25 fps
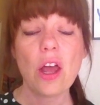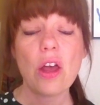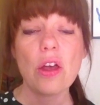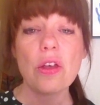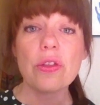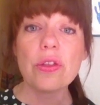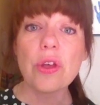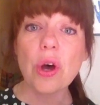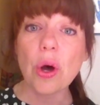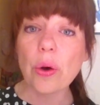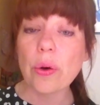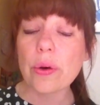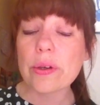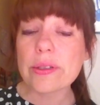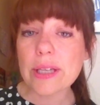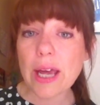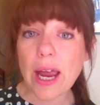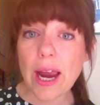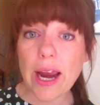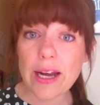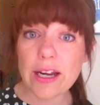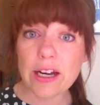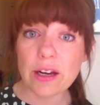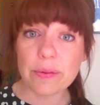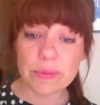Those
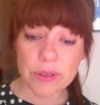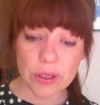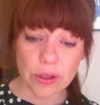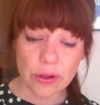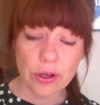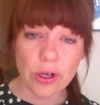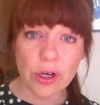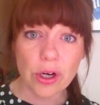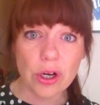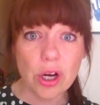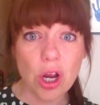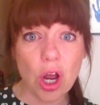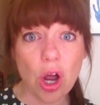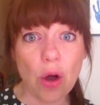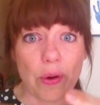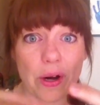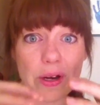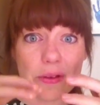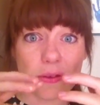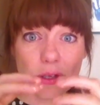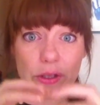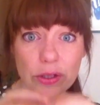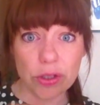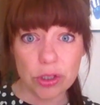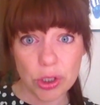items are going to go
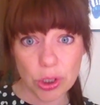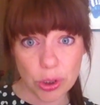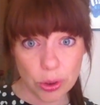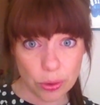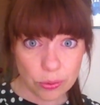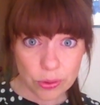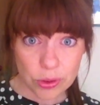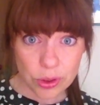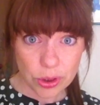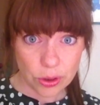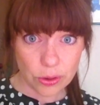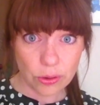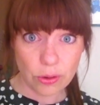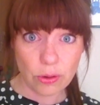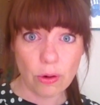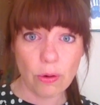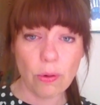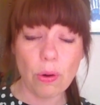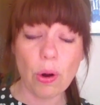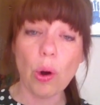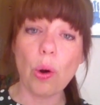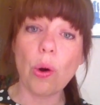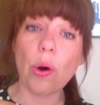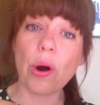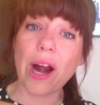in the
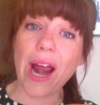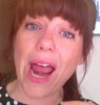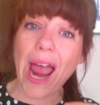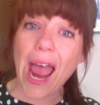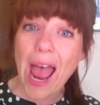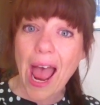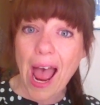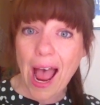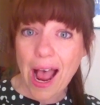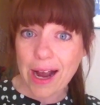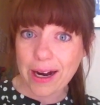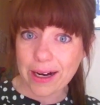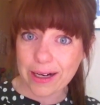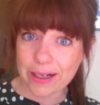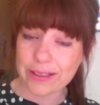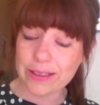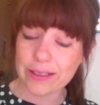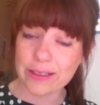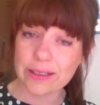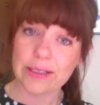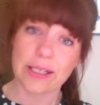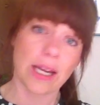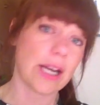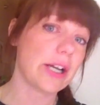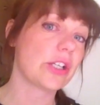to-do or act
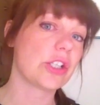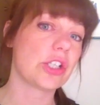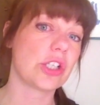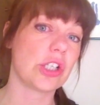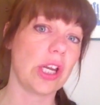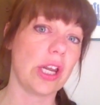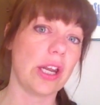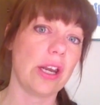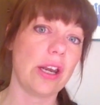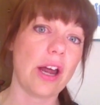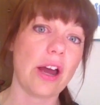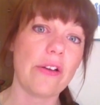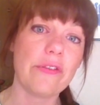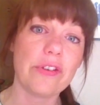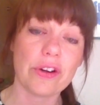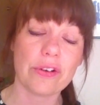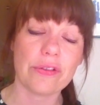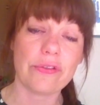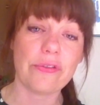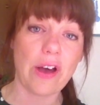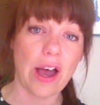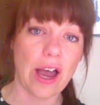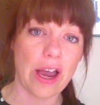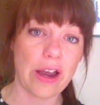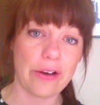section of your
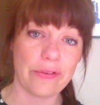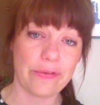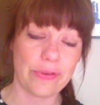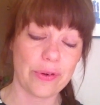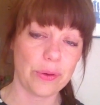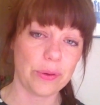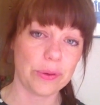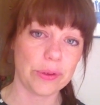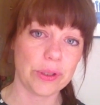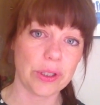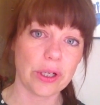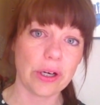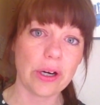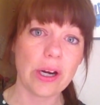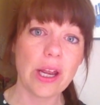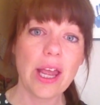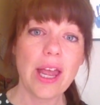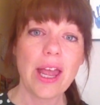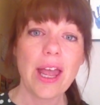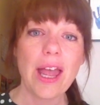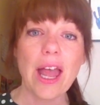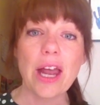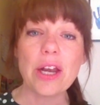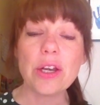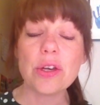file folder,
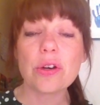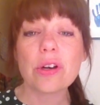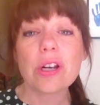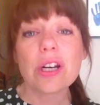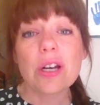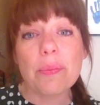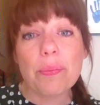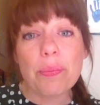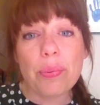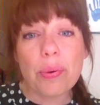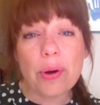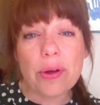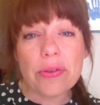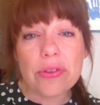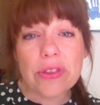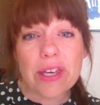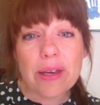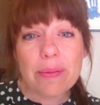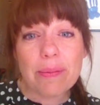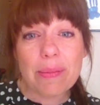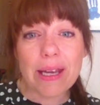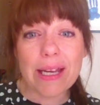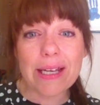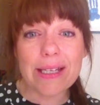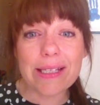and you're going to put
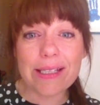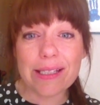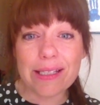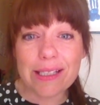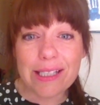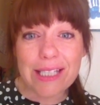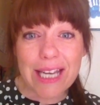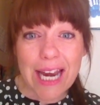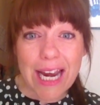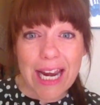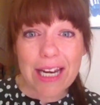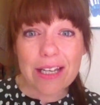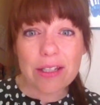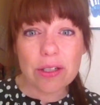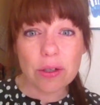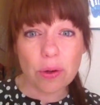them in date